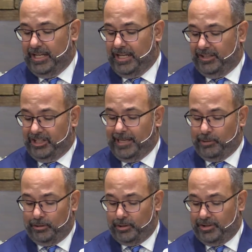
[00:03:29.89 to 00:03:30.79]
in the name of
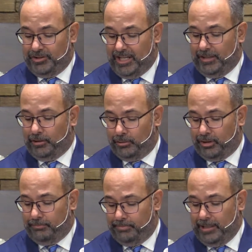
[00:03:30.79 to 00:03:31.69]
the Lord, saying, the
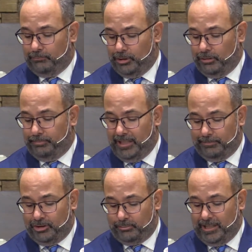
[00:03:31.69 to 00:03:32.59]
Lord will be
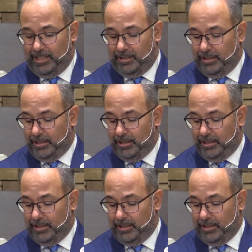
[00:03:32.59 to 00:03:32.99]
between